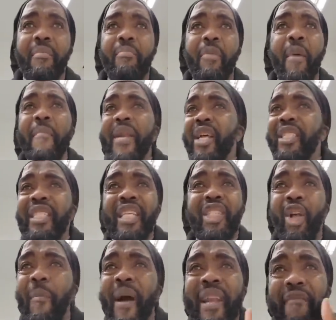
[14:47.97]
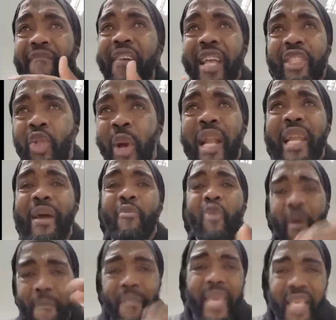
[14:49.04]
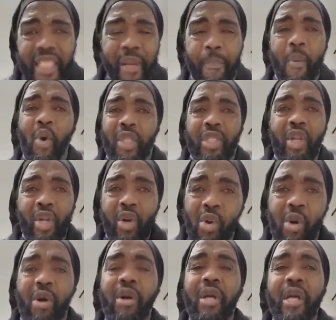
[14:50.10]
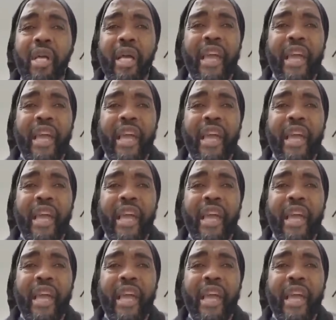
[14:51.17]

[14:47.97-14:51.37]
But me not see some of the veteran them what me supposed to know.